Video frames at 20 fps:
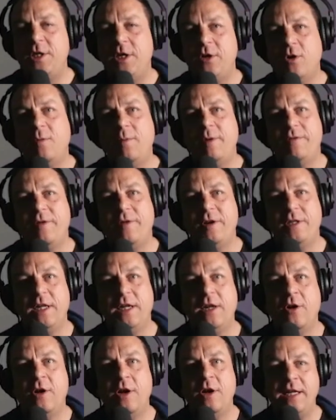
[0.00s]
all be
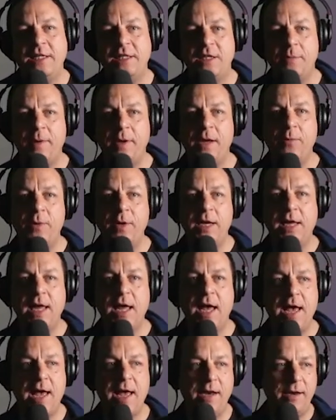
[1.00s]
focusing on is the bit we
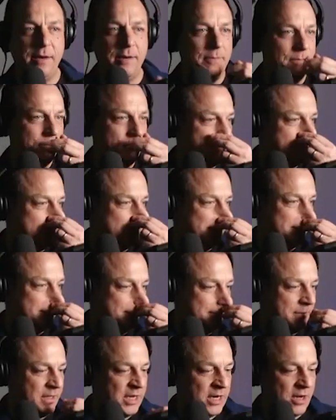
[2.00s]
can,
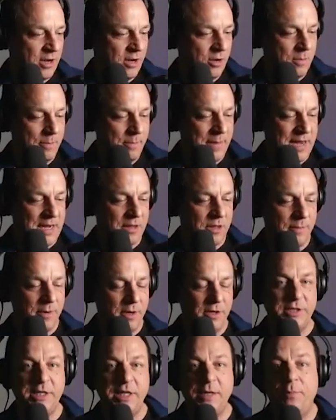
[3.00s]
you know, make the
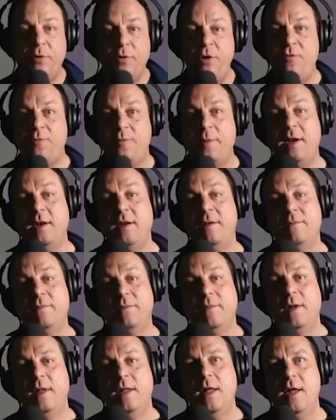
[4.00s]
most improvement.
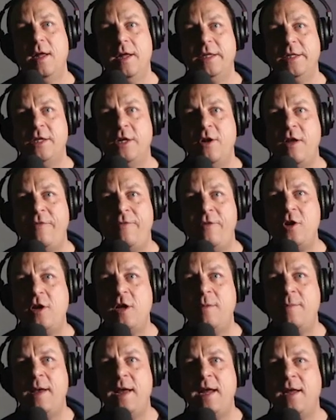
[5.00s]
So if you
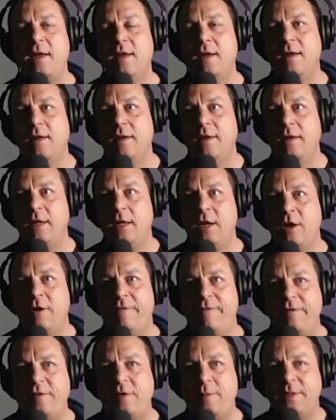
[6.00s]
could make, you know,
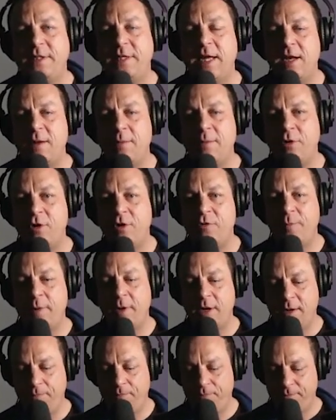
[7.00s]
50%
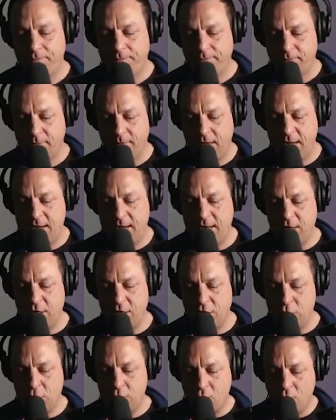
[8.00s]
improvement in
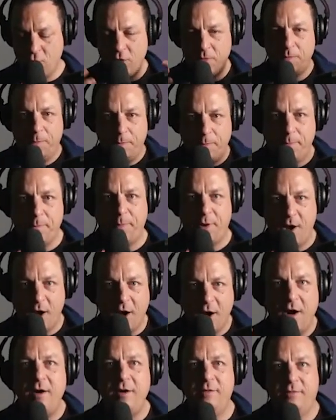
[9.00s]
your
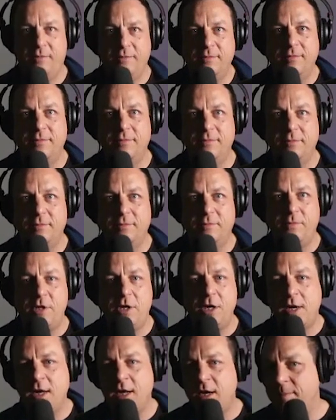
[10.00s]
part,
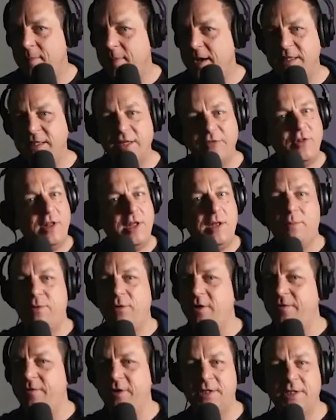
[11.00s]
you're going to massively
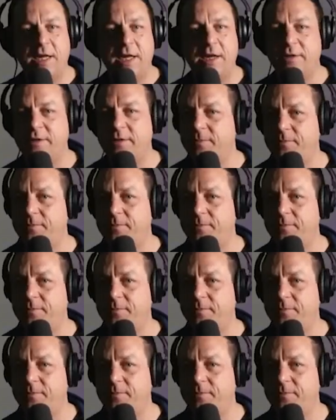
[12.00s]
improve your sound.